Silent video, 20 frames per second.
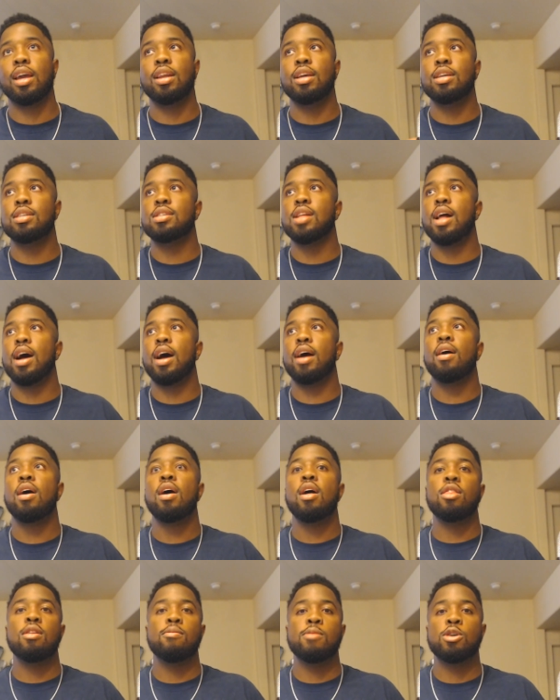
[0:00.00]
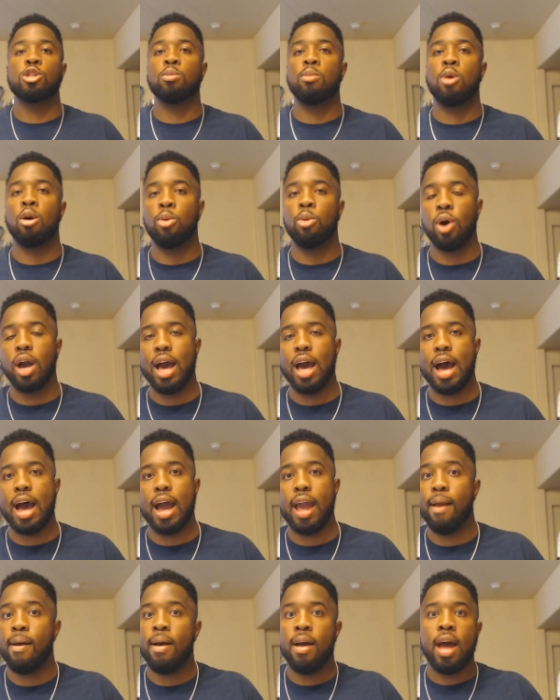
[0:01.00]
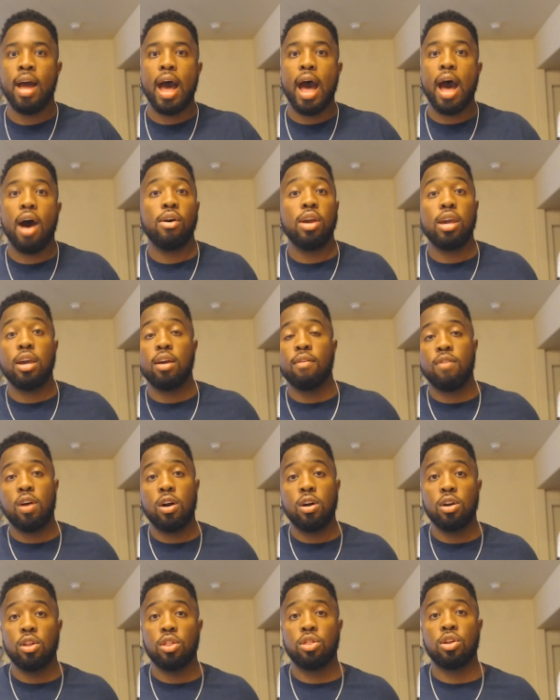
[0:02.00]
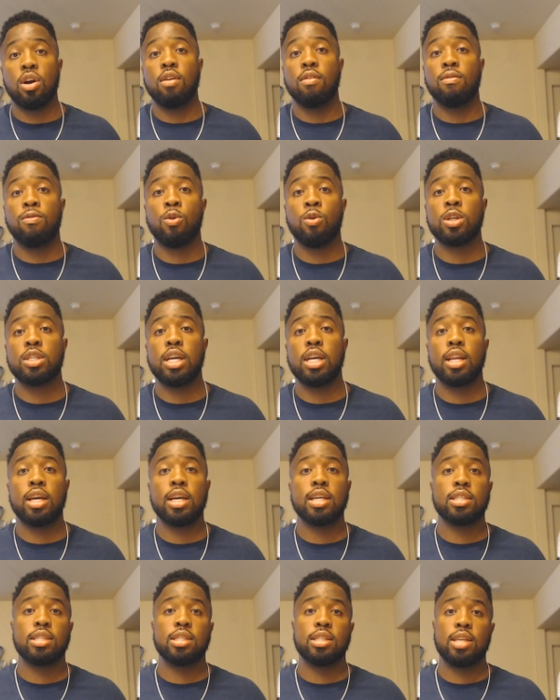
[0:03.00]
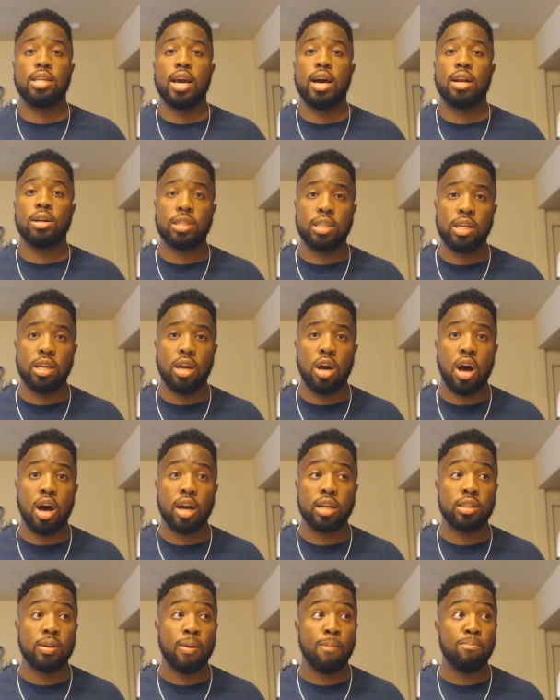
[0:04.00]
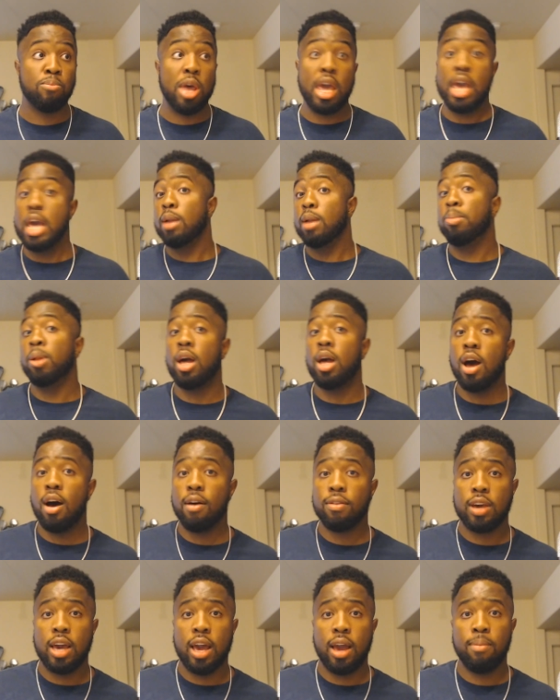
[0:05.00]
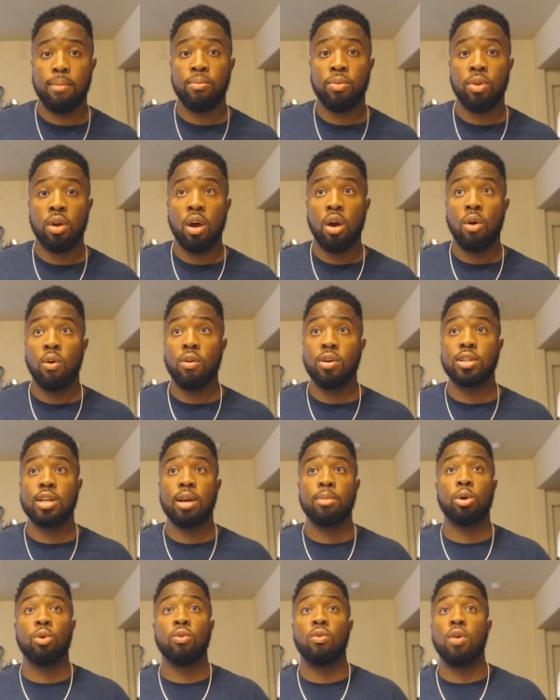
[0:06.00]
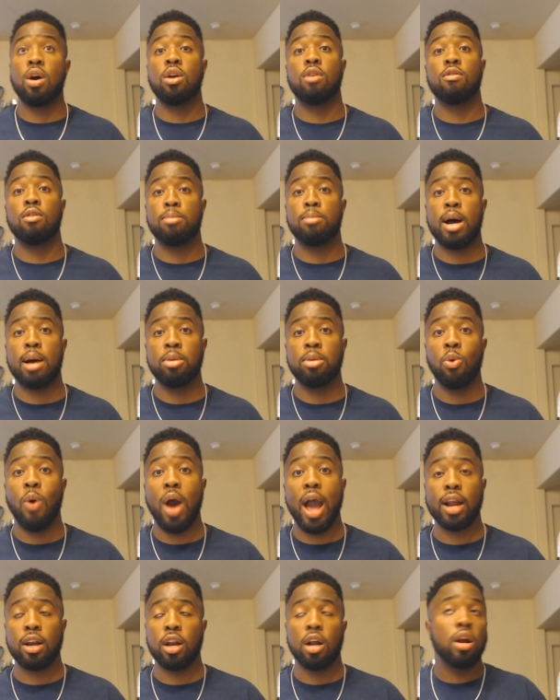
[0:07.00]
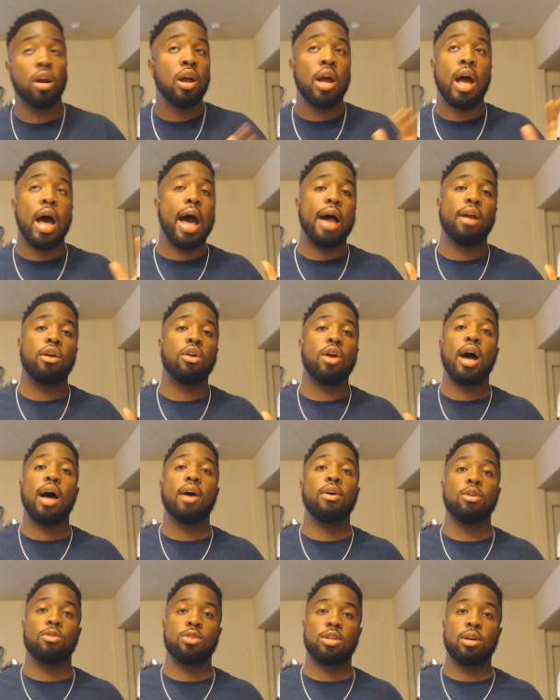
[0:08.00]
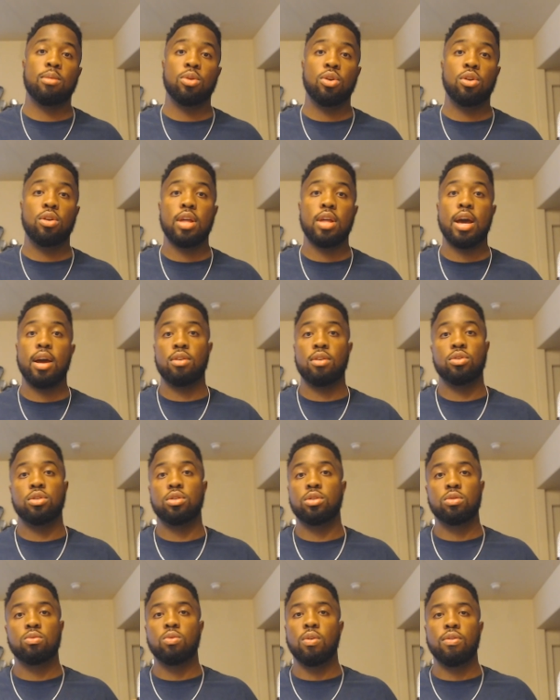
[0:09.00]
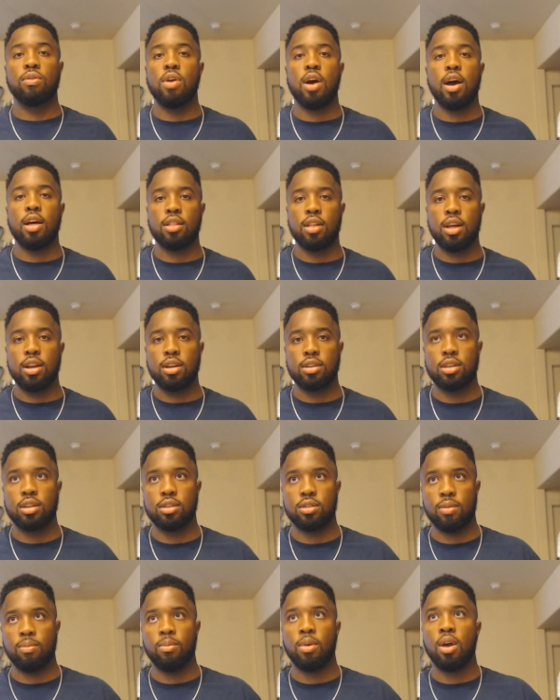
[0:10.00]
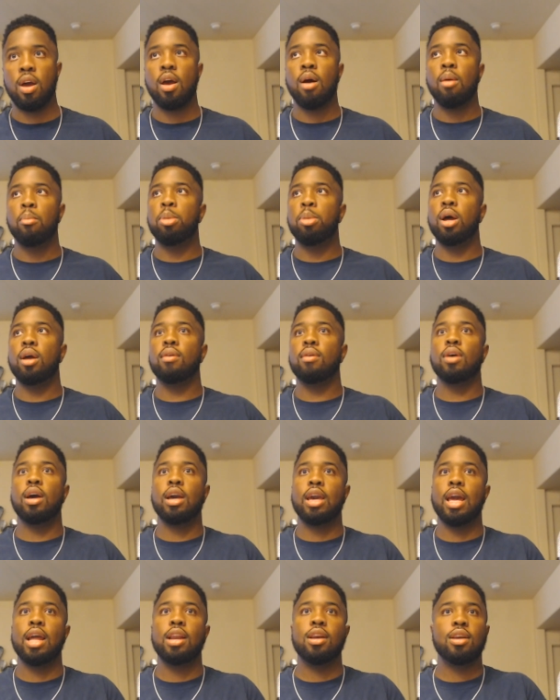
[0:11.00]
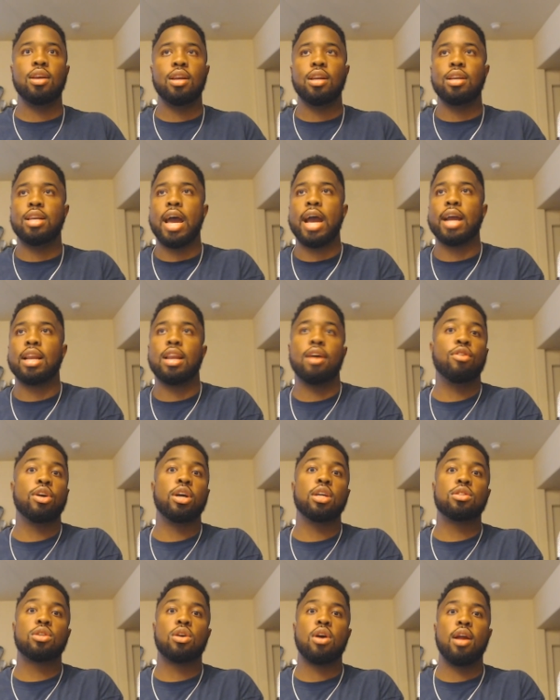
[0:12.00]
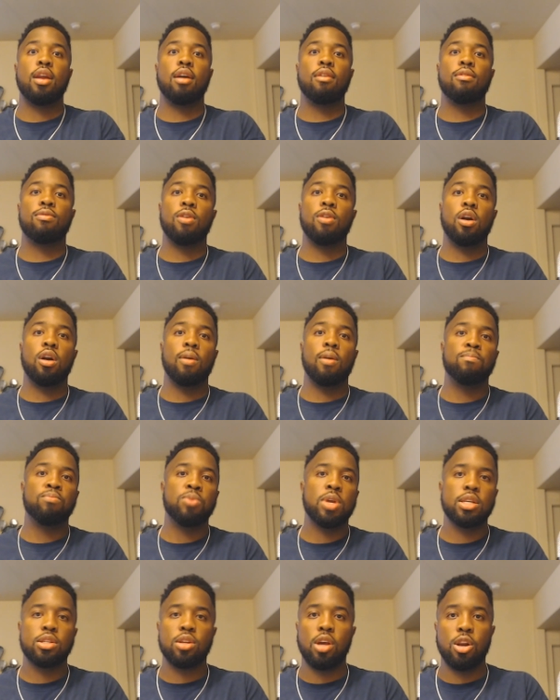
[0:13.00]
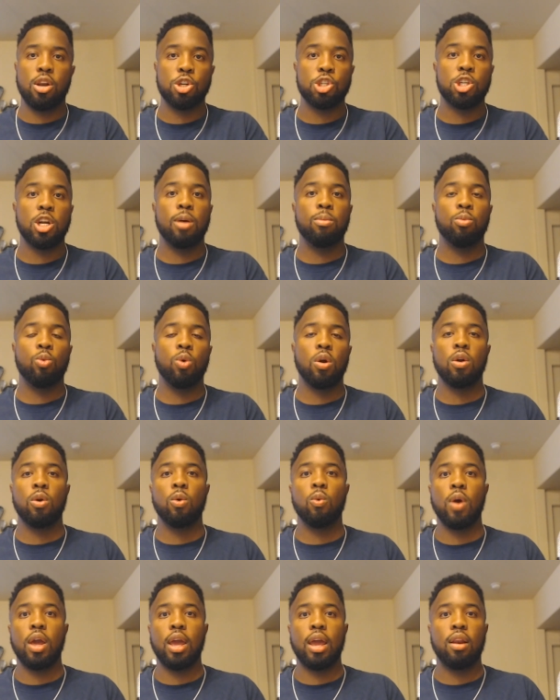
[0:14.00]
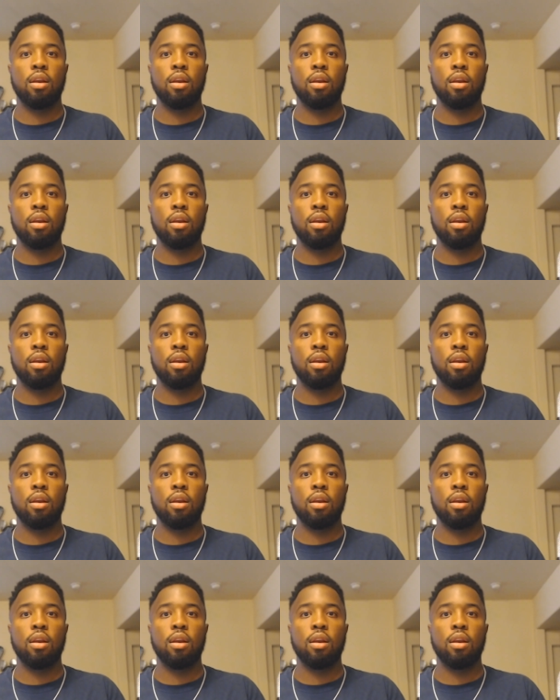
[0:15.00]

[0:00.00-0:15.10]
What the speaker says: not the most mobile guy, how he converted a 3rd-and-14 against the Seattle Seahawks in a playoff game, where he's able to run over Bobby Wagner. I don't know how he was able to do that with no athleticism. But again, Dak never gets credit for his leadership, will to win,